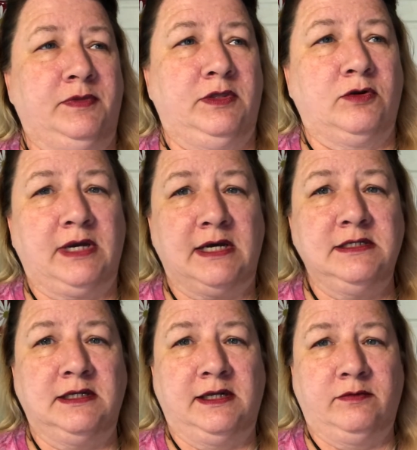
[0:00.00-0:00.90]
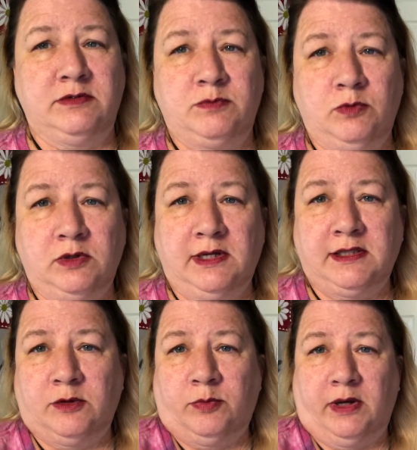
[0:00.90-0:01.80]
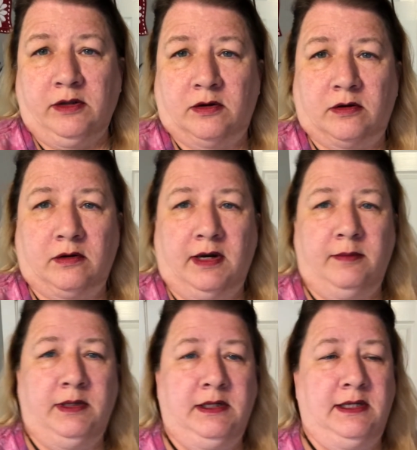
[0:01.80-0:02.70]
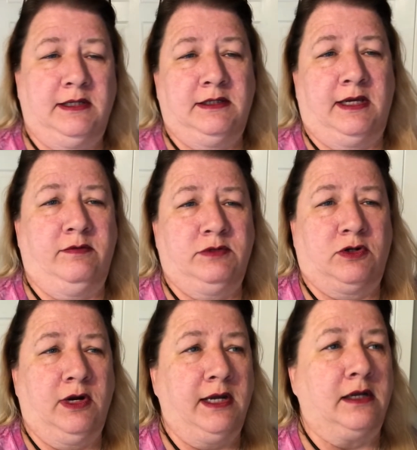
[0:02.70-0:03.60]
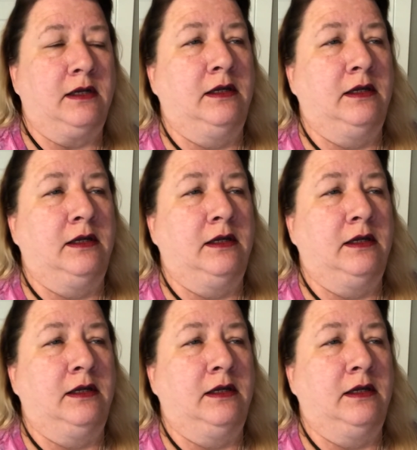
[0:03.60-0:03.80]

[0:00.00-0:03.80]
their cousin. It was more like their brother. I mean, he, he was great.